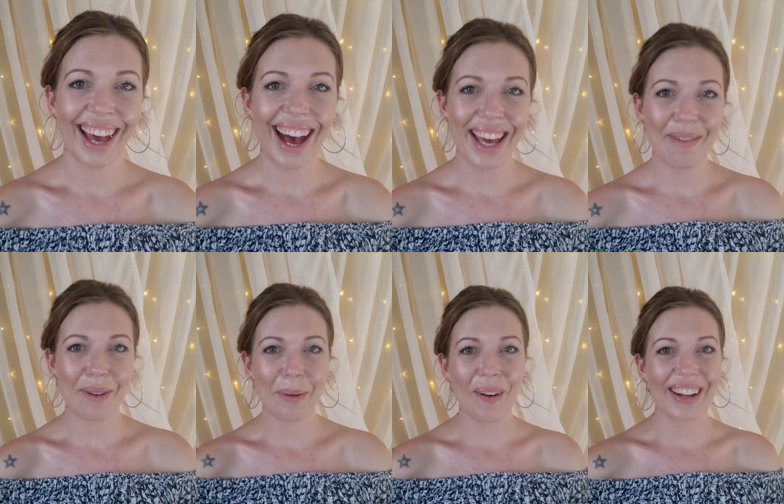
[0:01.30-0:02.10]
Hi
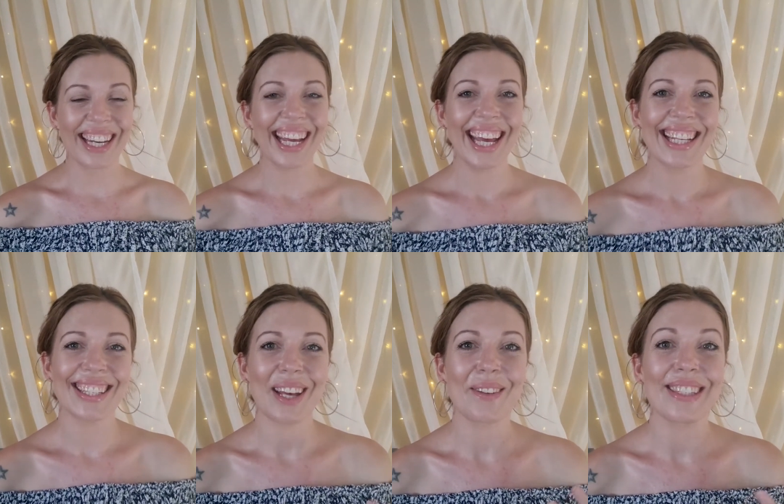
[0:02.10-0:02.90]
everyone.
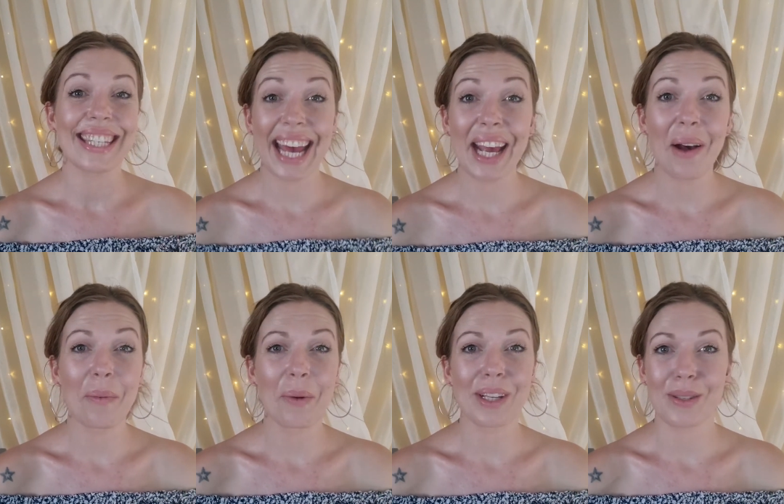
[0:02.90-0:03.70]
So today I
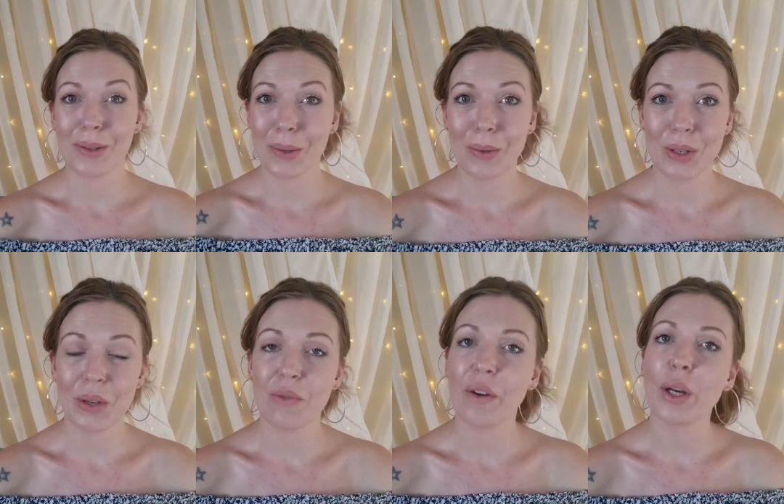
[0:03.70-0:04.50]
wanted to talk to
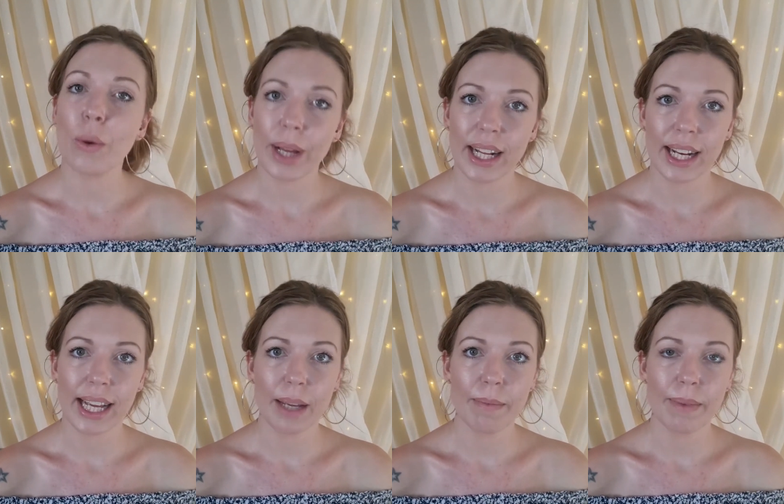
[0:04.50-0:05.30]
you very
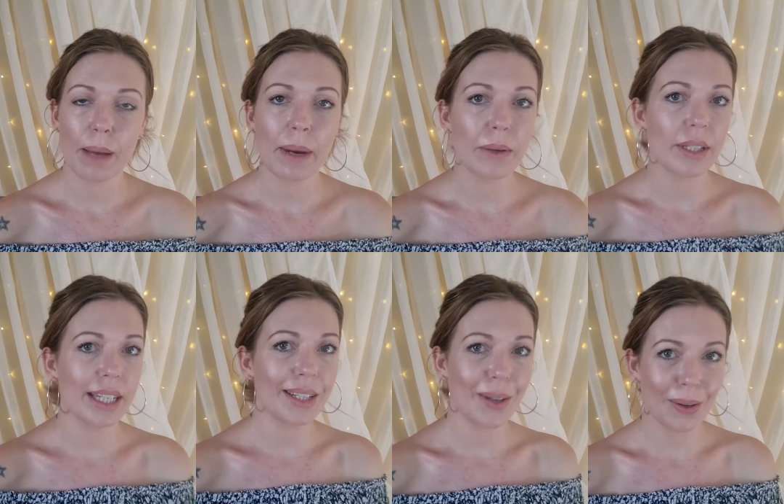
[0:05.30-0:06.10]
quickly about
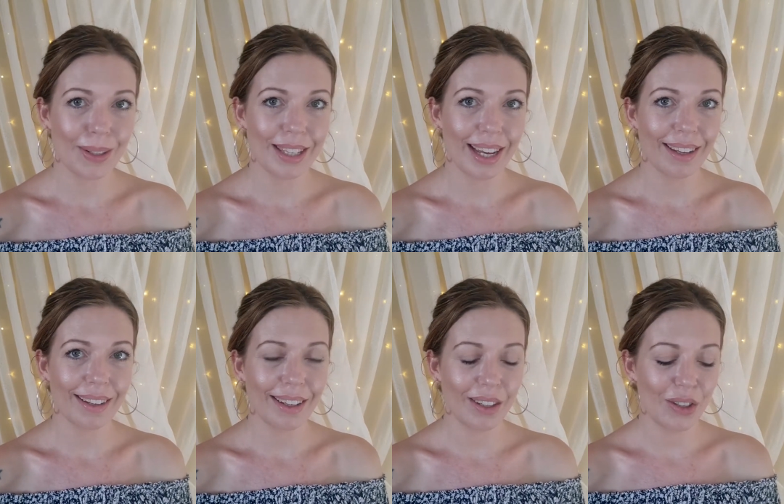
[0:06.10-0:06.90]

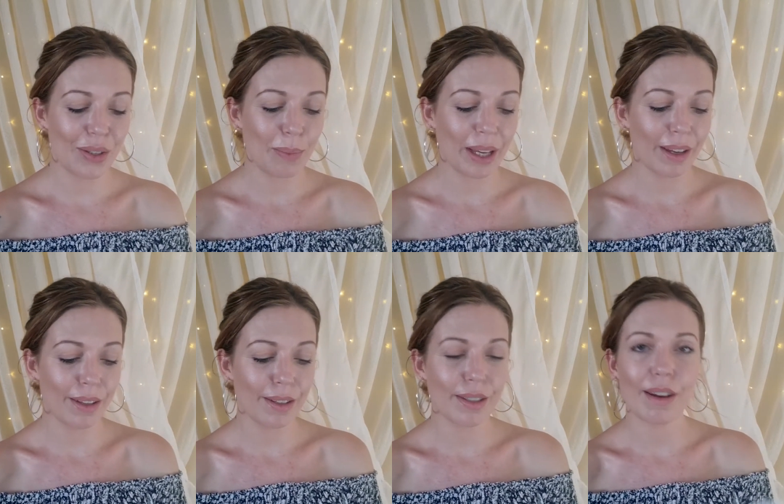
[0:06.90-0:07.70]
detoxing, just
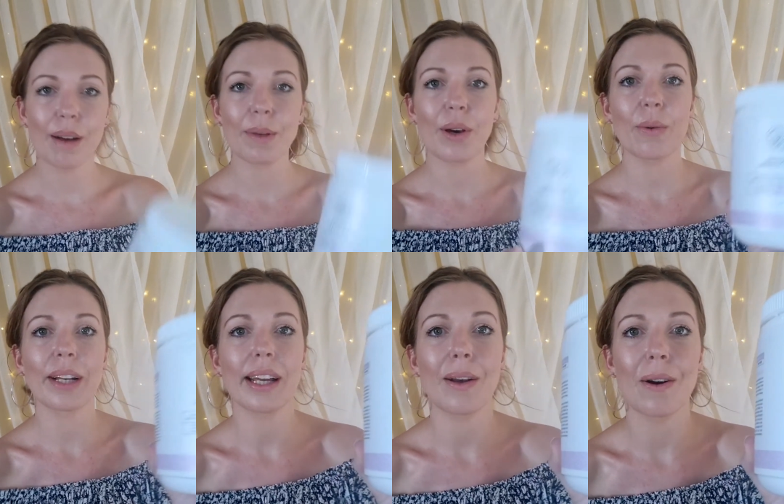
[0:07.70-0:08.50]
because I'm
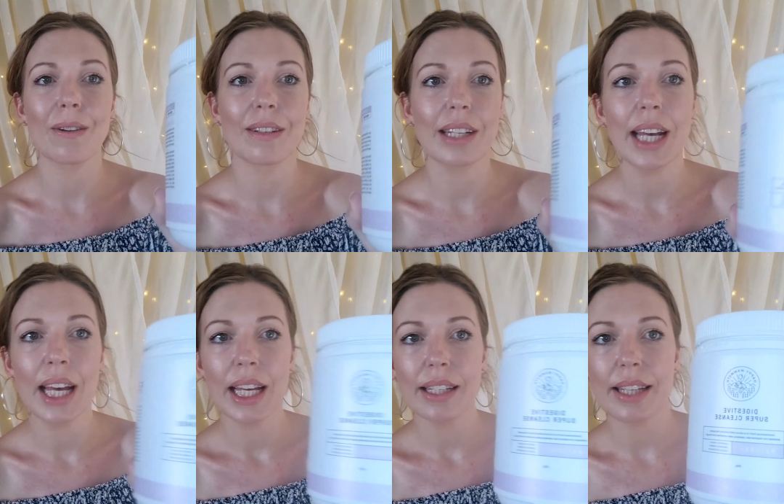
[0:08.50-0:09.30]
currently on
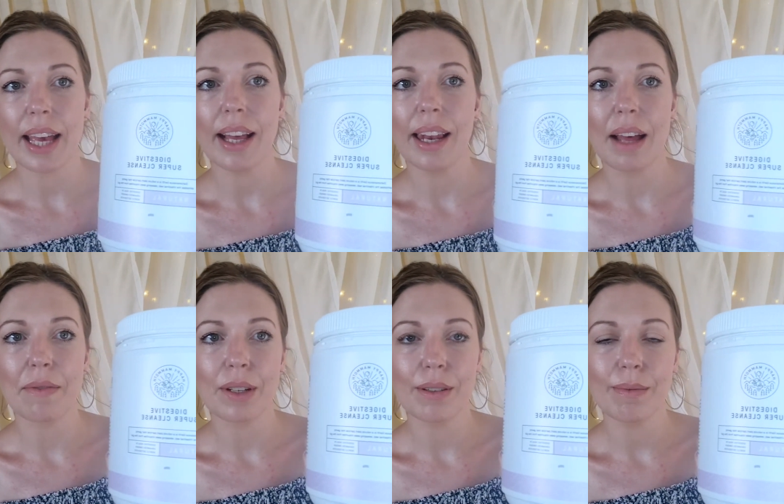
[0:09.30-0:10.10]
day
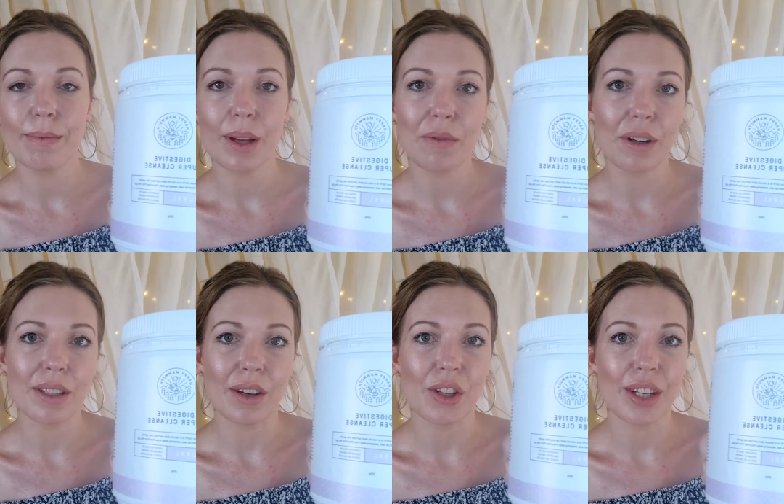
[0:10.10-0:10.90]
eleven of our
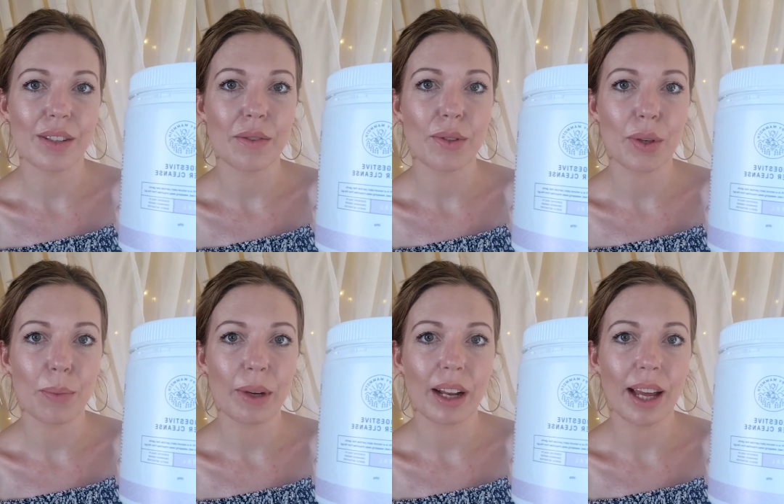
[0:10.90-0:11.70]
Digestive
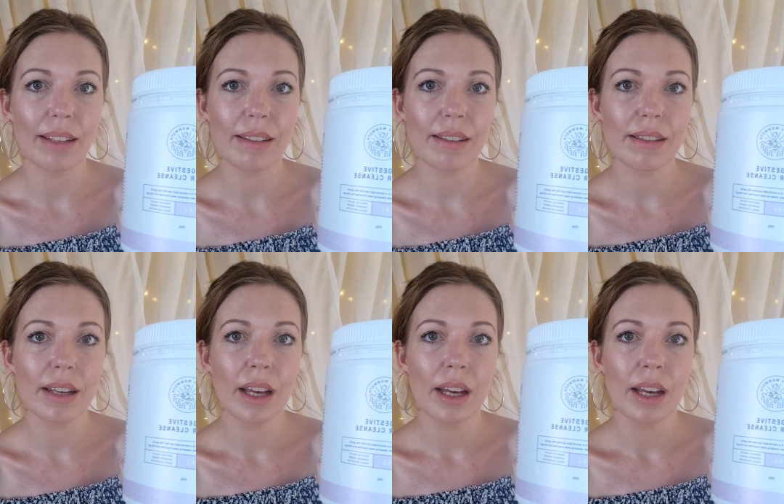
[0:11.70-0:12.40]
Super Cleanse.